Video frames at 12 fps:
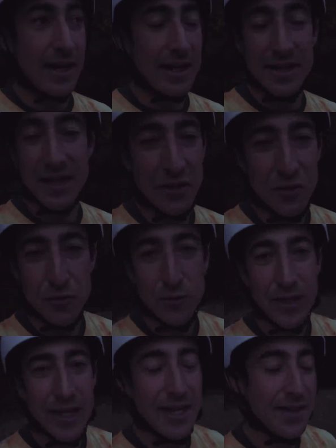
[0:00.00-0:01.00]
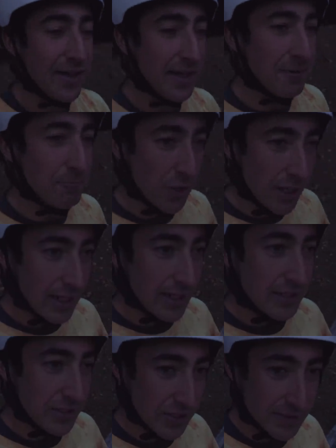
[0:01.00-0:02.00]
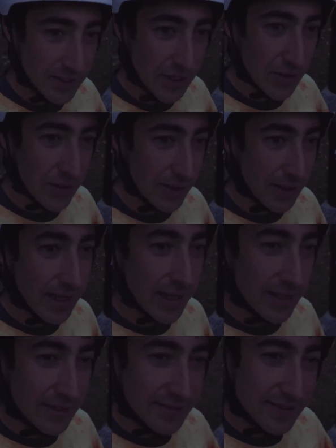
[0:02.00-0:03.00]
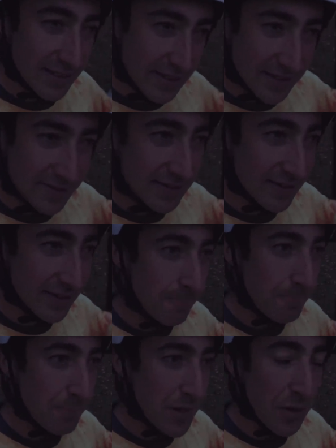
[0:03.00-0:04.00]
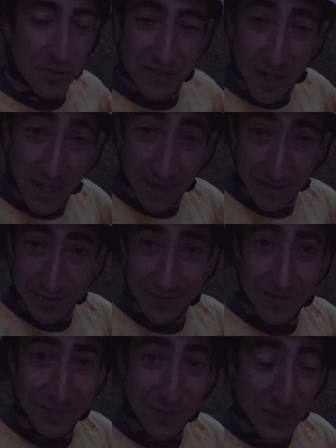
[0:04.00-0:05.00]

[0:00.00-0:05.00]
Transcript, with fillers: I didn't think it was really anything, but it turns out that sickness, that was not the